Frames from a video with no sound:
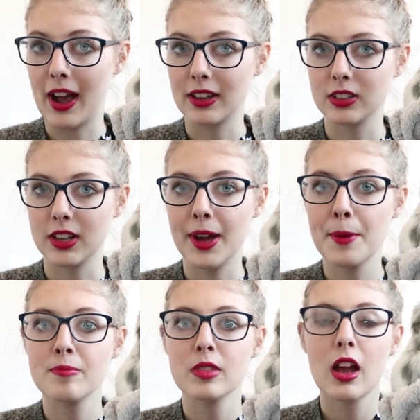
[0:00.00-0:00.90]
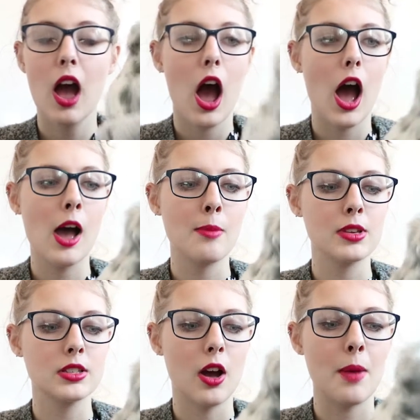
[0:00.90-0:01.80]
your hands on it.
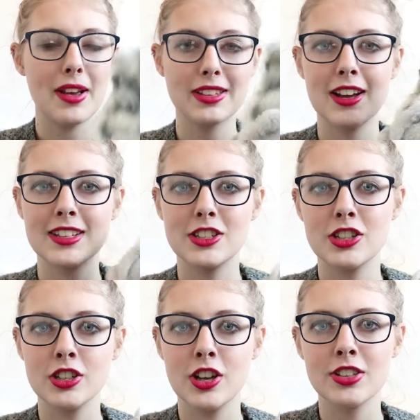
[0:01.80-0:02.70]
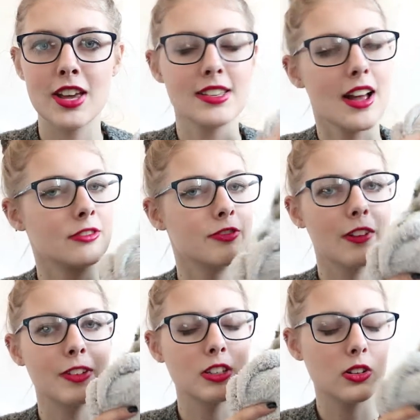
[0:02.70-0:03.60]
Um, so I'm excited to use this and
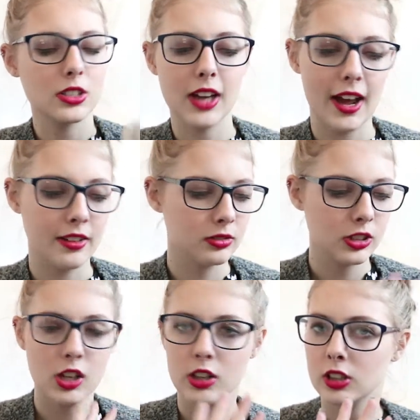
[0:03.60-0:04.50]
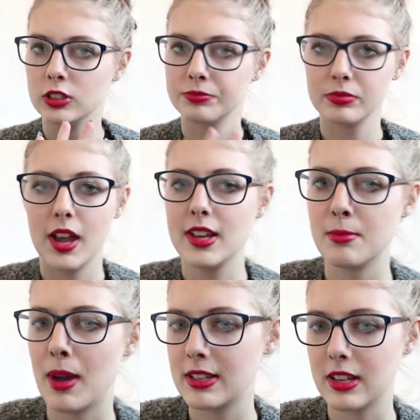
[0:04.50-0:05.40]
fluffy socks again
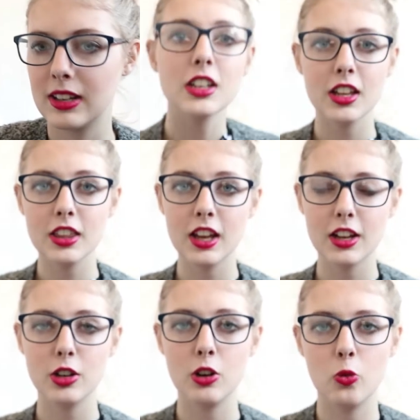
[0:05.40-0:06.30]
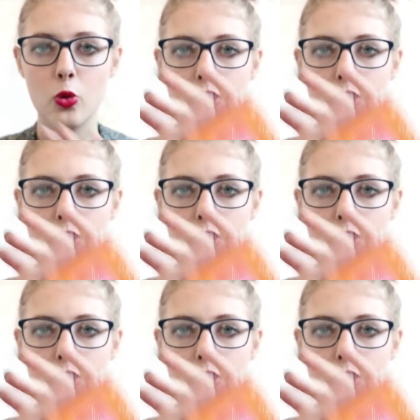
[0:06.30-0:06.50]
is amazing. Another thing I got